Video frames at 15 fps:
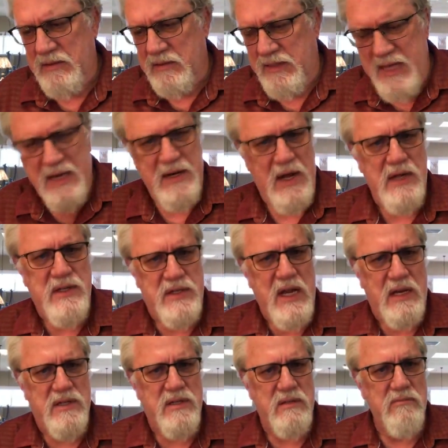canonized
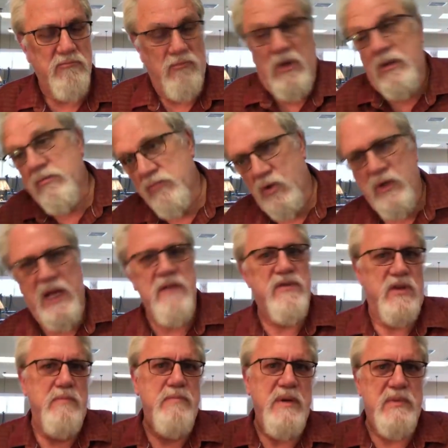text? Well, okay,
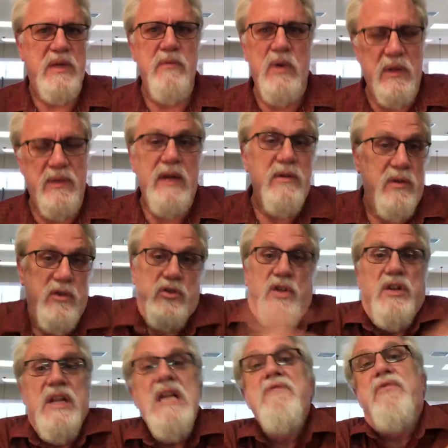some people say, well, there's a
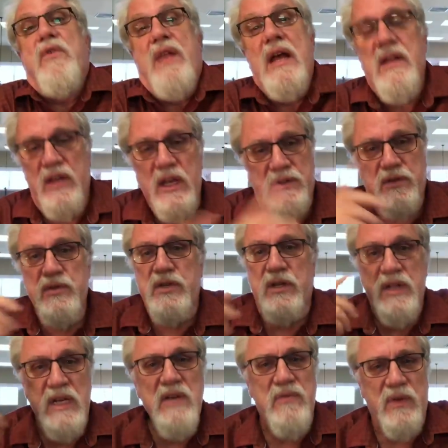need for that. Yes, there's a
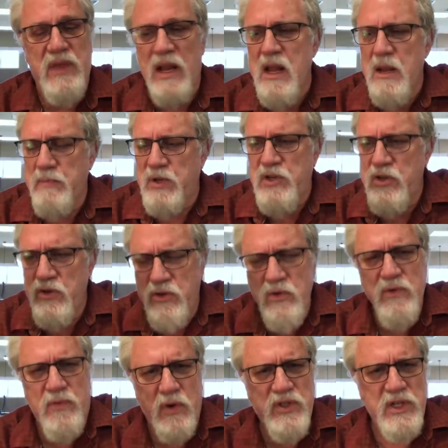need for that. But do you do
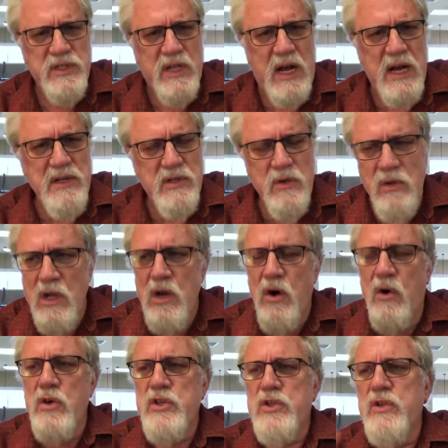it for just the high school?
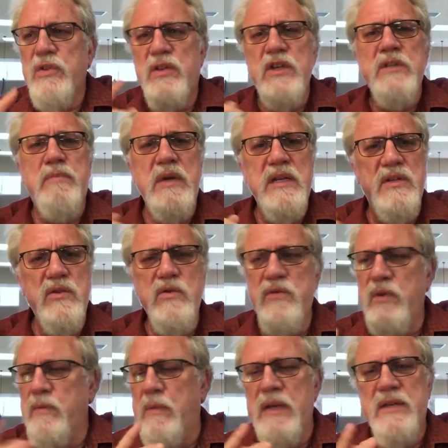Or should this be
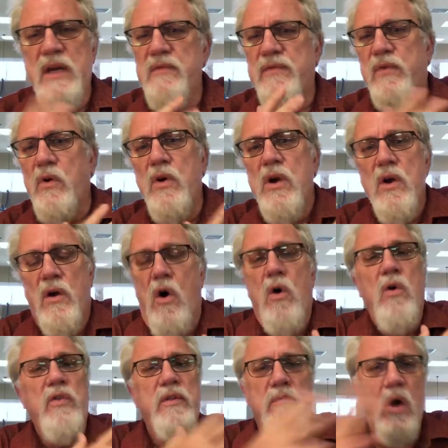done for
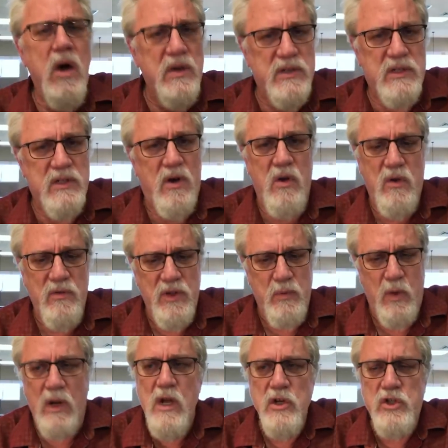all the mosques all over the
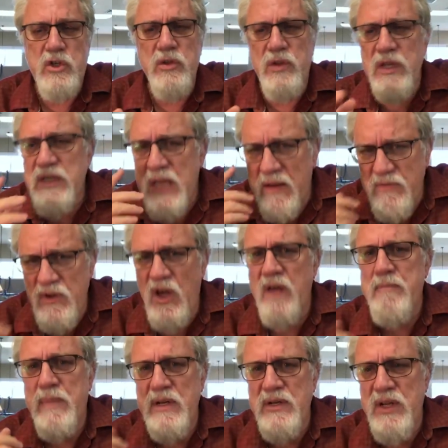world? Should this have
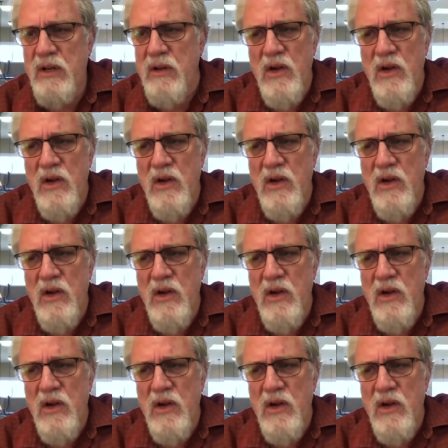not been done